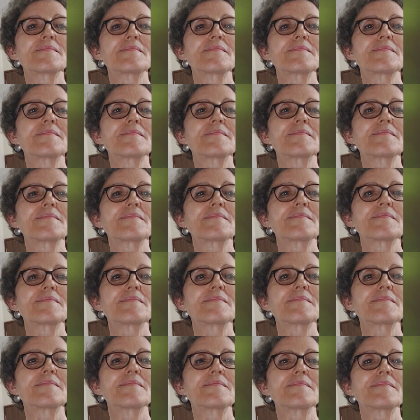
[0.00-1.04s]

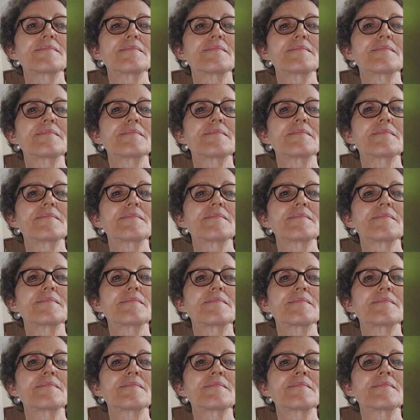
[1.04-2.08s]

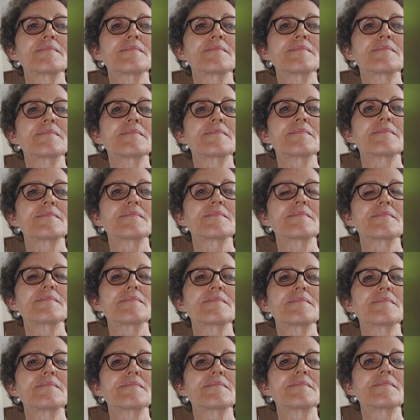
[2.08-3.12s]

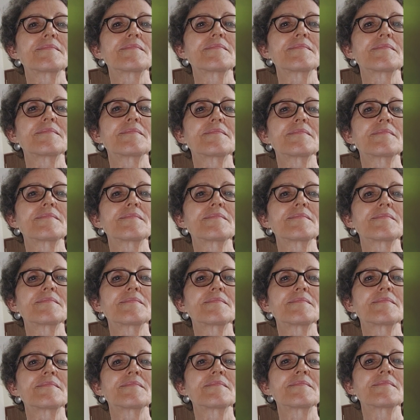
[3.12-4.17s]

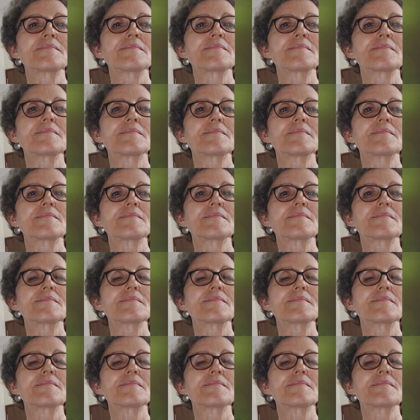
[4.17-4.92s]
(not speaking)